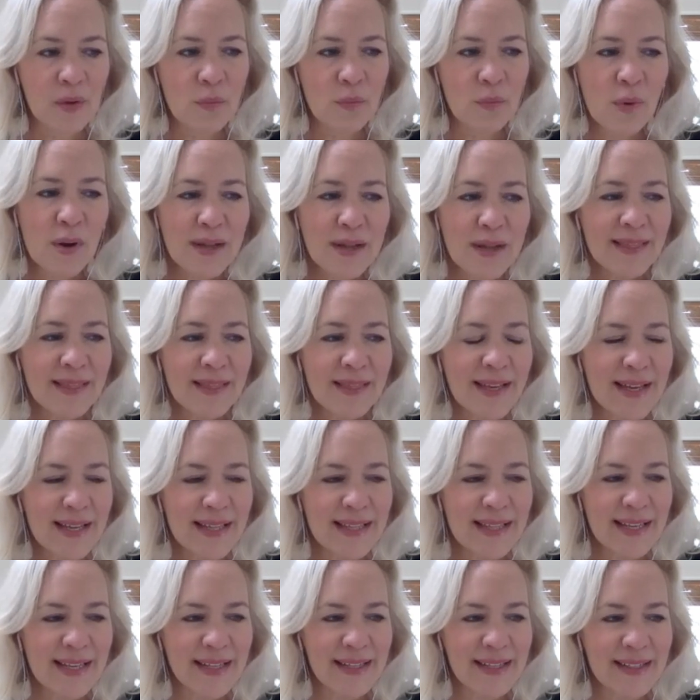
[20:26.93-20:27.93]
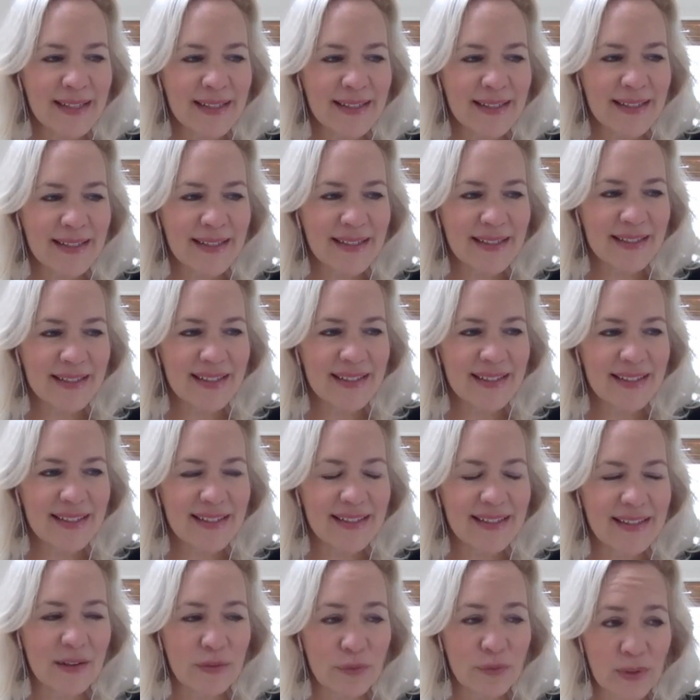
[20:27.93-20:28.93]
One thing that
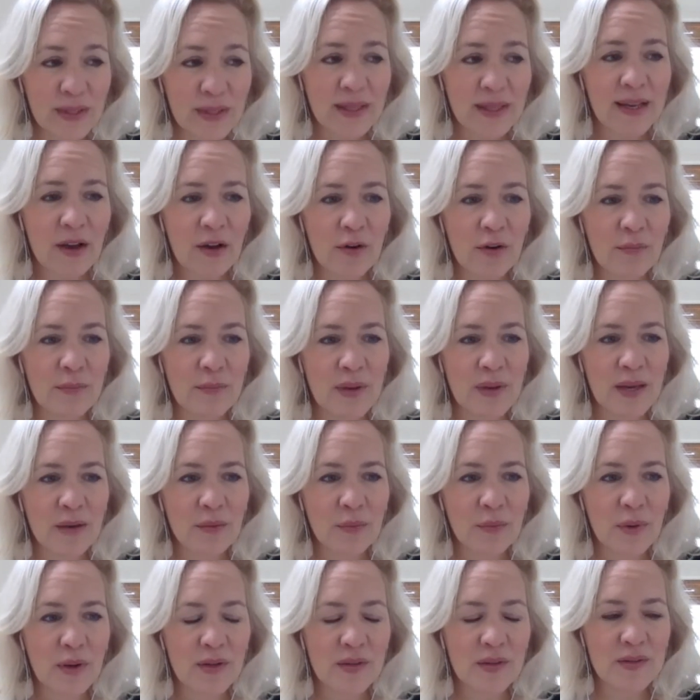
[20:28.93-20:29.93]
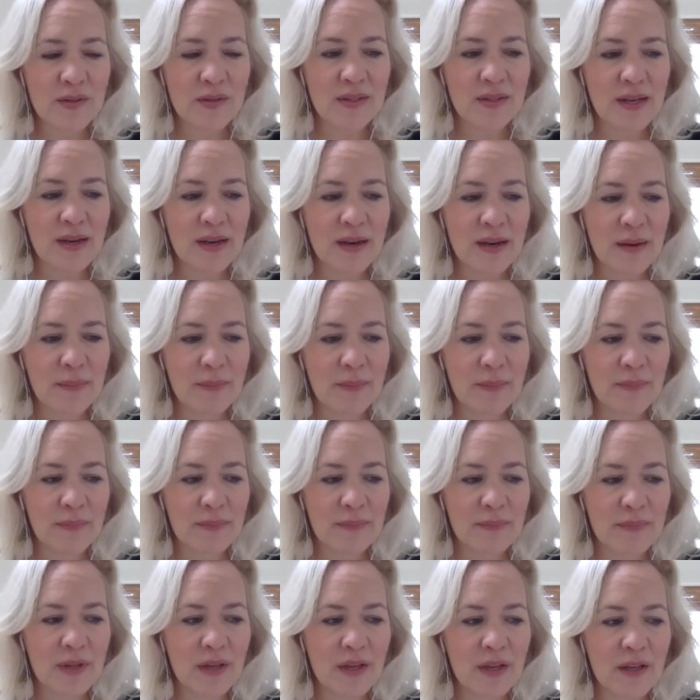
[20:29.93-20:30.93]
really helped me was
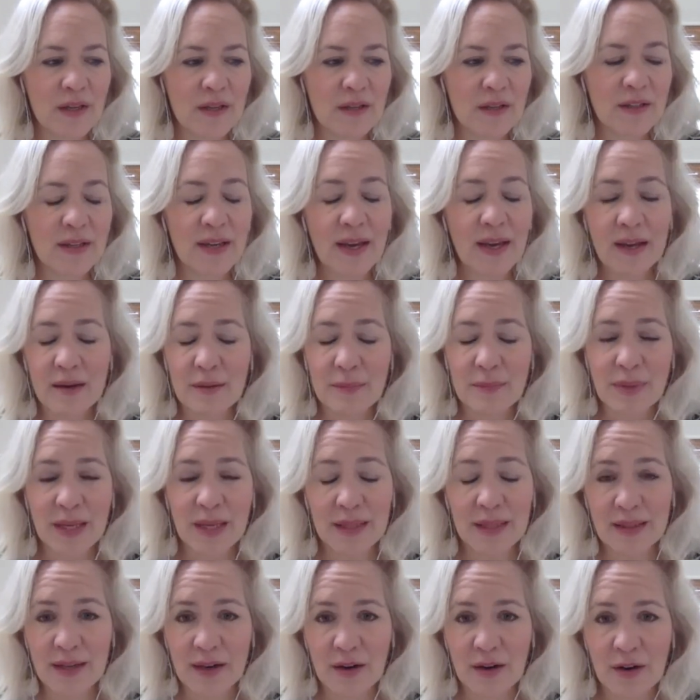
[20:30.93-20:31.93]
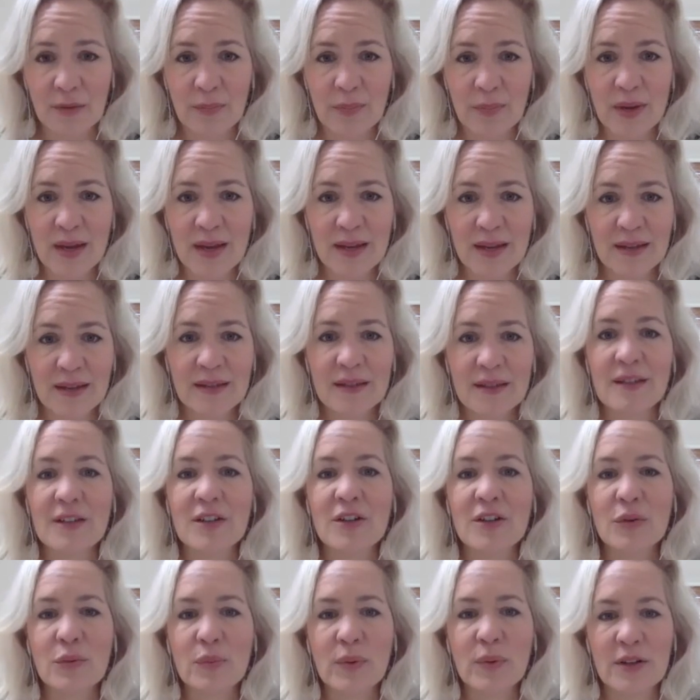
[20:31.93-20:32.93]
ketamine therapy,
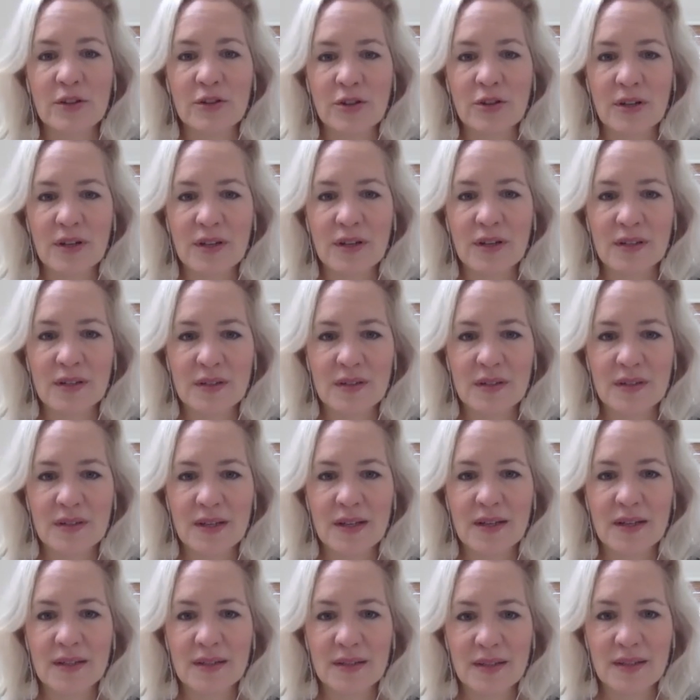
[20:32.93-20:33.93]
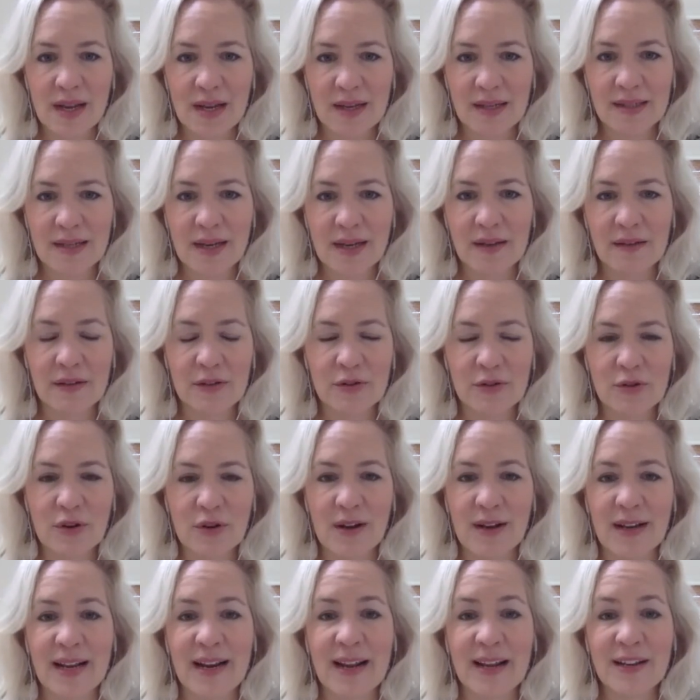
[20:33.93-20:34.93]
which is a psychedelic
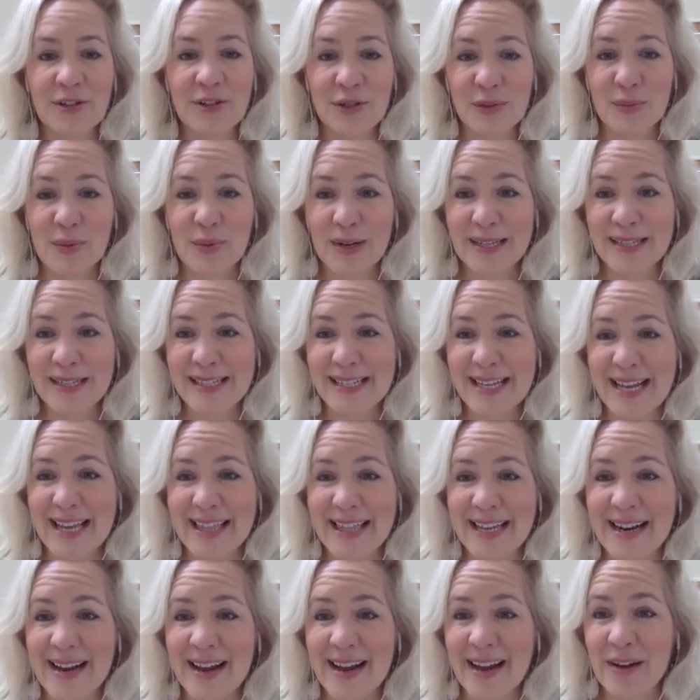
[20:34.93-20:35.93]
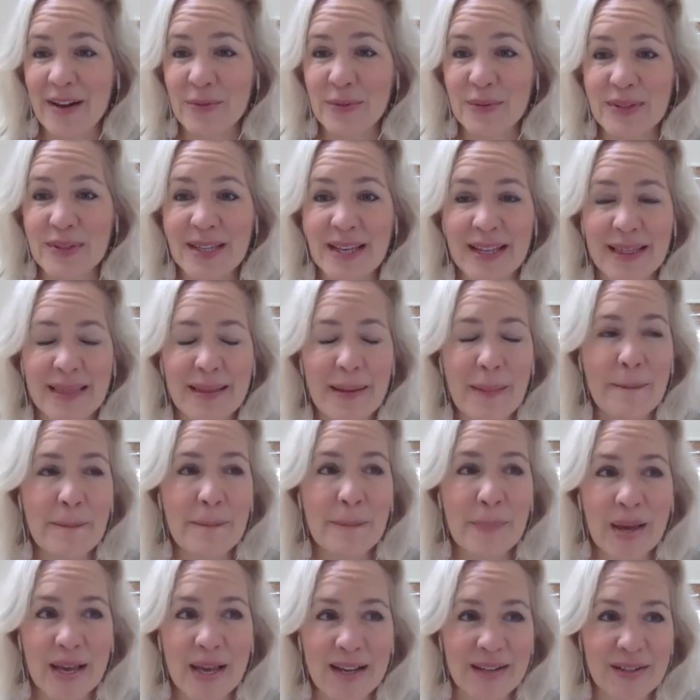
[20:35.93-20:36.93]
drug. And I just want to say that I was like the
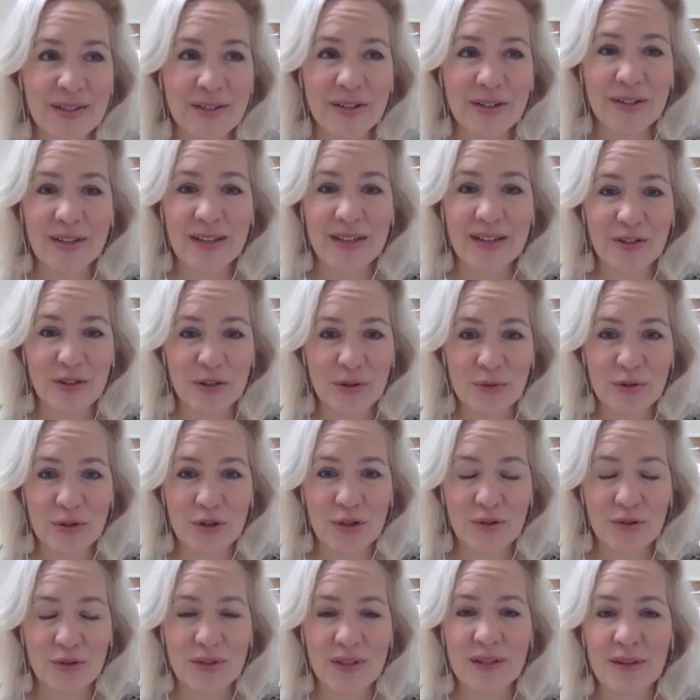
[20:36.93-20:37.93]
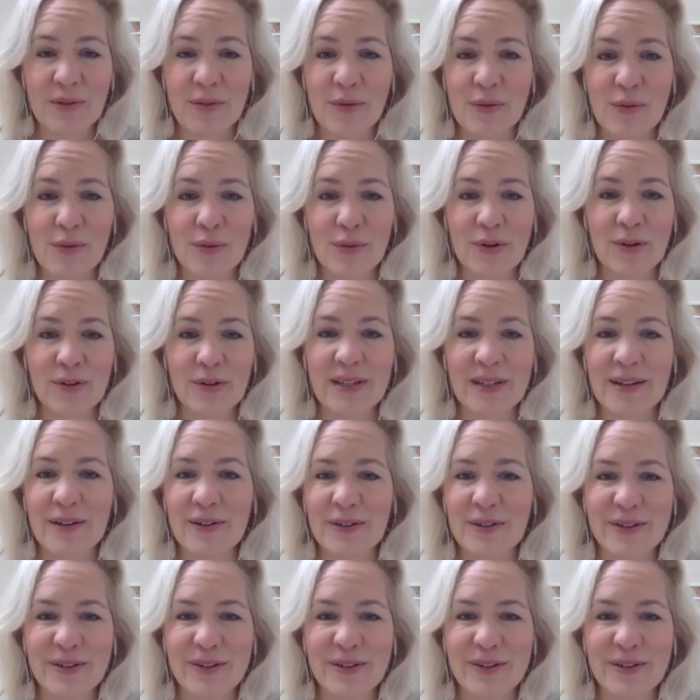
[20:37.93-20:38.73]
biggest goody two shoes in the whole world. I